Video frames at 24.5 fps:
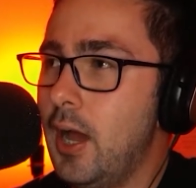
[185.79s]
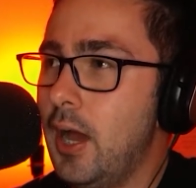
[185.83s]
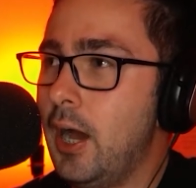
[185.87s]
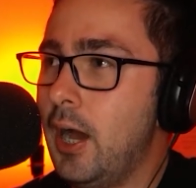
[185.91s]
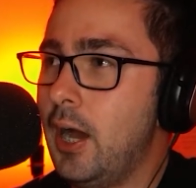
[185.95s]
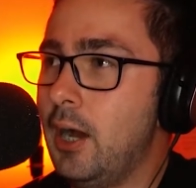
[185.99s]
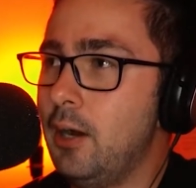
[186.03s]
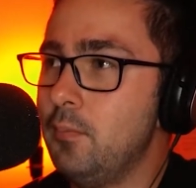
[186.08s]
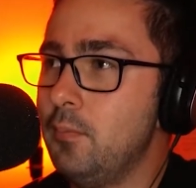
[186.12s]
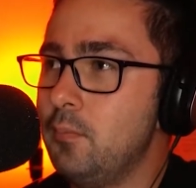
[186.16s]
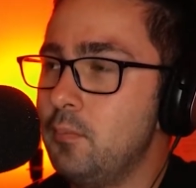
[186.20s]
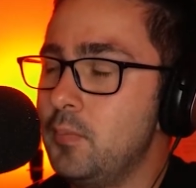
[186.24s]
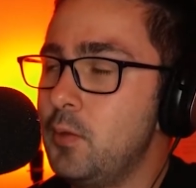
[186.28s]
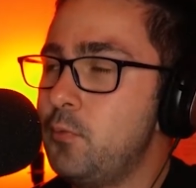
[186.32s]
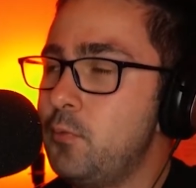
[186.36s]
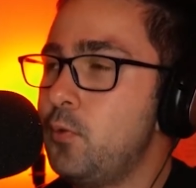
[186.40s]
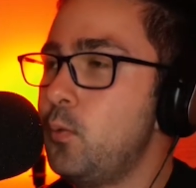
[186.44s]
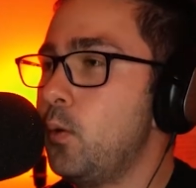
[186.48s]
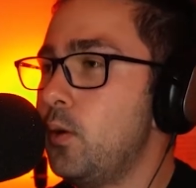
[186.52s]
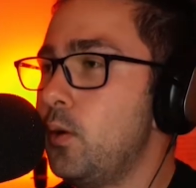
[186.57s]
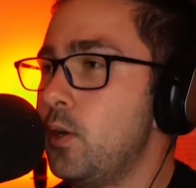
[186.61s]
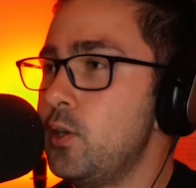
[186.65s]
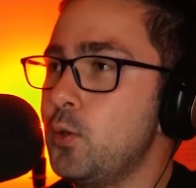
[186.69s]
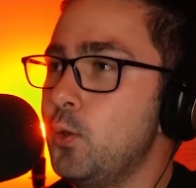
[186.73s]
If
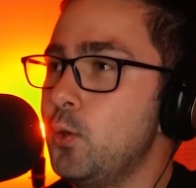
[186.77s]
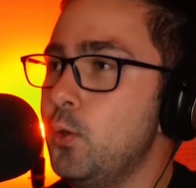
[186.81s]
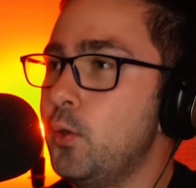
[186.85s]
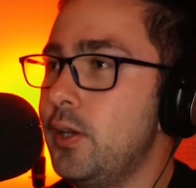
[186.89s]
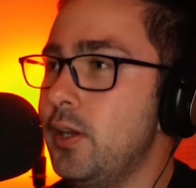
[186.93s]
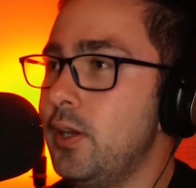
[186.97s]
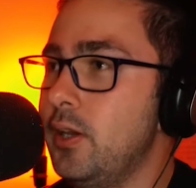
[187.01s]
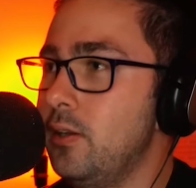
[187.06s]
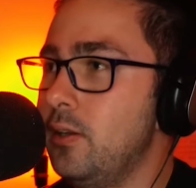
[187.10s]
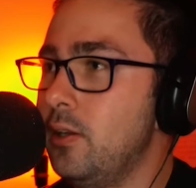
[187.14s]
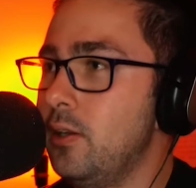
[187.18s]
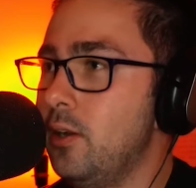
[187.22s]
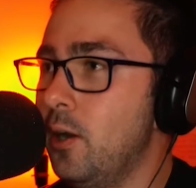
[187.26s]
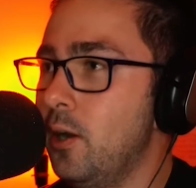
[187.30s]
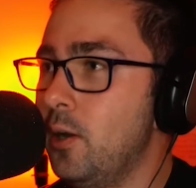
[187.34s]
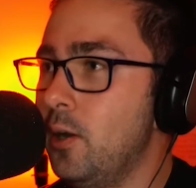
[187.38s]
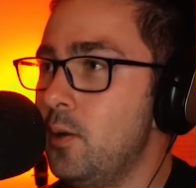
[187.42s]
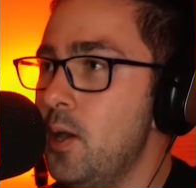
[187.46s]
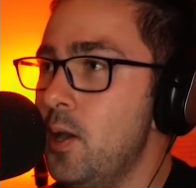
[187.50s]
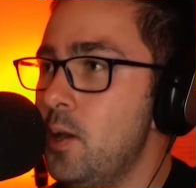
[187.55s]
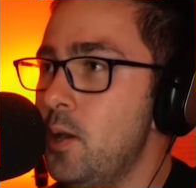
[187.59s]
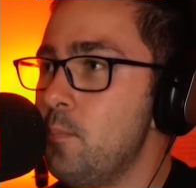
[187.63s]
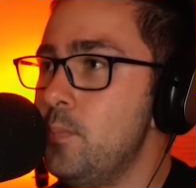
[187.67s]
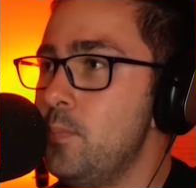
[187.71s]
we want to talk
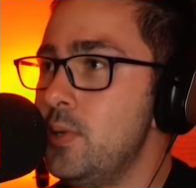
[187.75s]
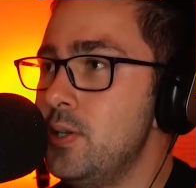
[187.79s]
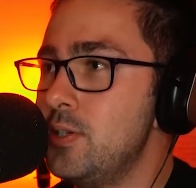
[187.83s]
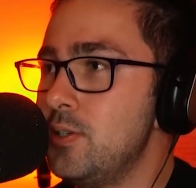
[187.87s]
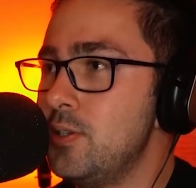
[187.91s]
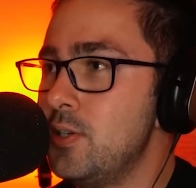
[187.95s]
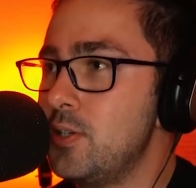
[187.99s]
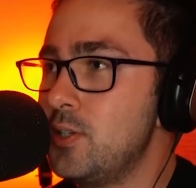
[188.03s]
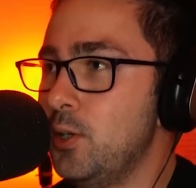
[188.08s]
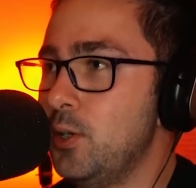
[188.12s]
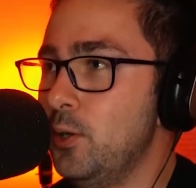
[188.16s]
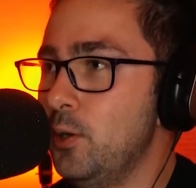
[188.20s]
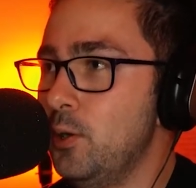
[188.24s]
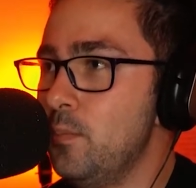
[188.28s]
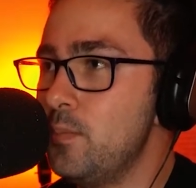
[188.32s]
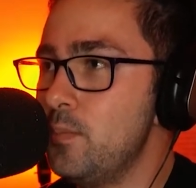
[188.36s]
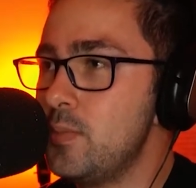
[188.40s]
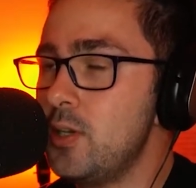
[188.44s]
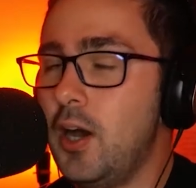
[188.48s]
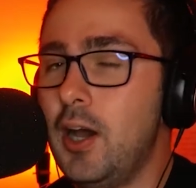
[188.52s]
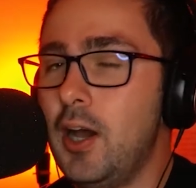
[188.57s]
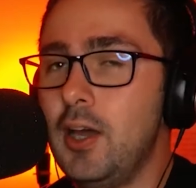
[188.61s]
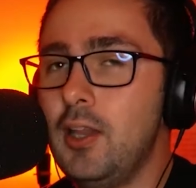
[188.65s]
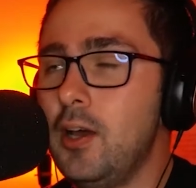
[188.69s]
in, business
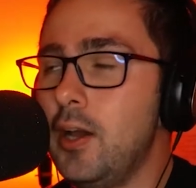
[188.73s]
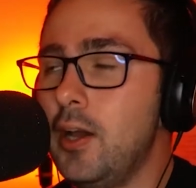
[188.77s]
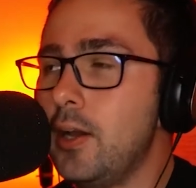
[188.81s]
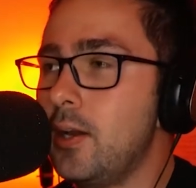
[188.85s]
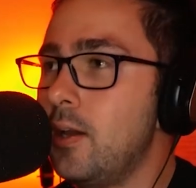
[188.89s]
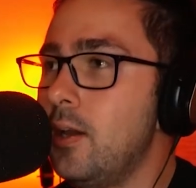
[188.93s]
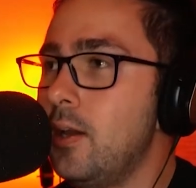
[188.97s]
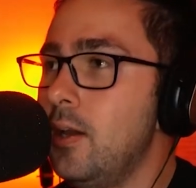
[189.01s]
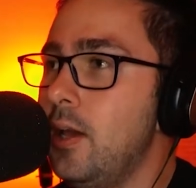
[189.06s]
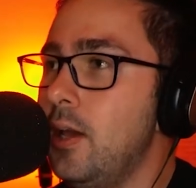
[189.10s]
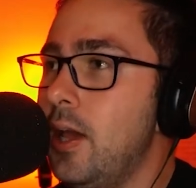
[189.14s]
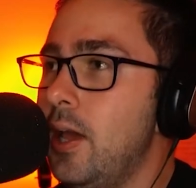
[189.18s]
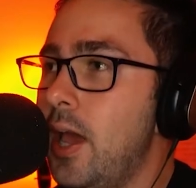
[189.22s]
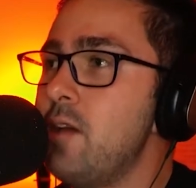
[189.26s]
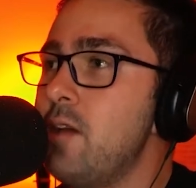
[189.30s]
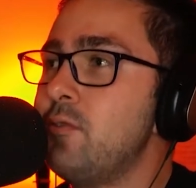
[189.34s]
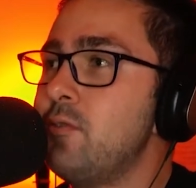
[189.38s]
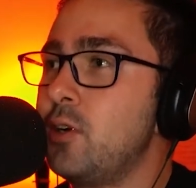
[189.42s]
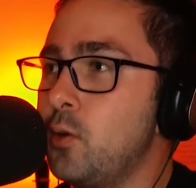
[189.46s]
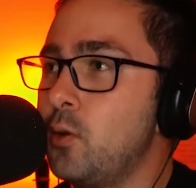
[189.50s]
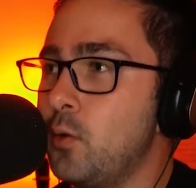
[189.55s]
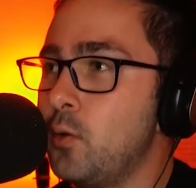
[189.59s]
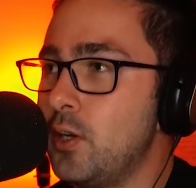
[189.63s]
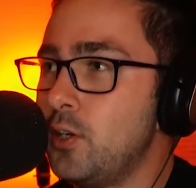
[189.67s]
terms, I like
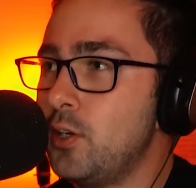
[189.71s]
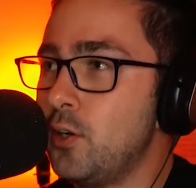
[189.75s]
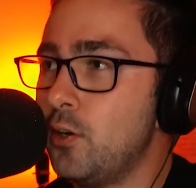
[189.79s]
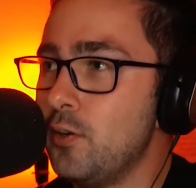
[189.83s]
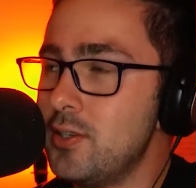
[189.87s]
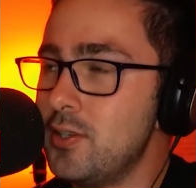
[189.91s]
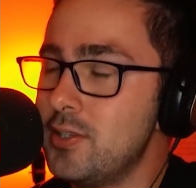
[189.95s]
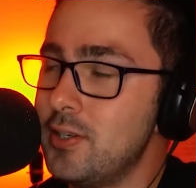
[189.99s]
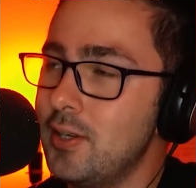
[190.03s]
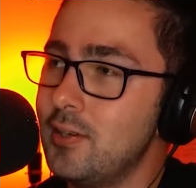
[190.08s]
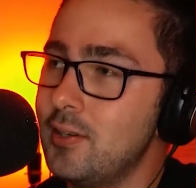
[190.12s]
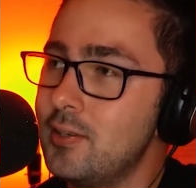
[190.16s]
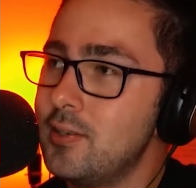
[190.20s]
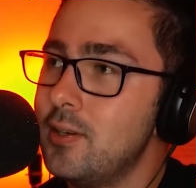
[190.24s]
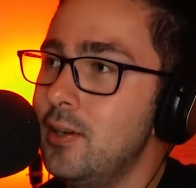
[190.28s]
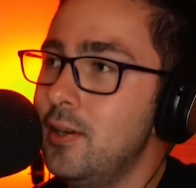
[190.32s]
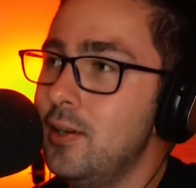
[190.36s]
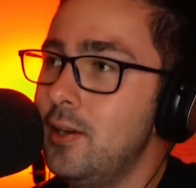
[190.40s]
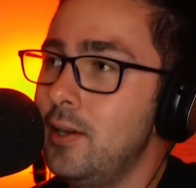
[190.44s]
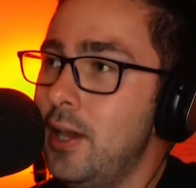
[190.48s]
evergreen content.